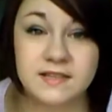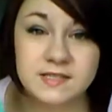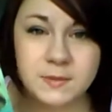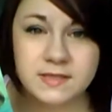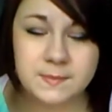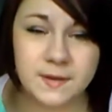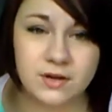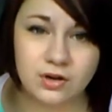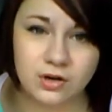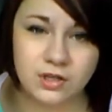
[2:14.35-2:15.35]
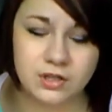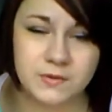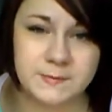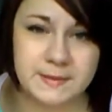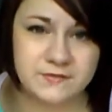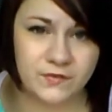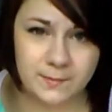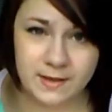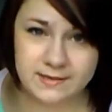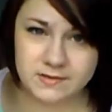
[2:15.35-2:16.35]
This book is about a girl whose best
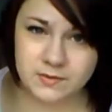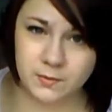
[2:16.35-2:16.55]
friend passes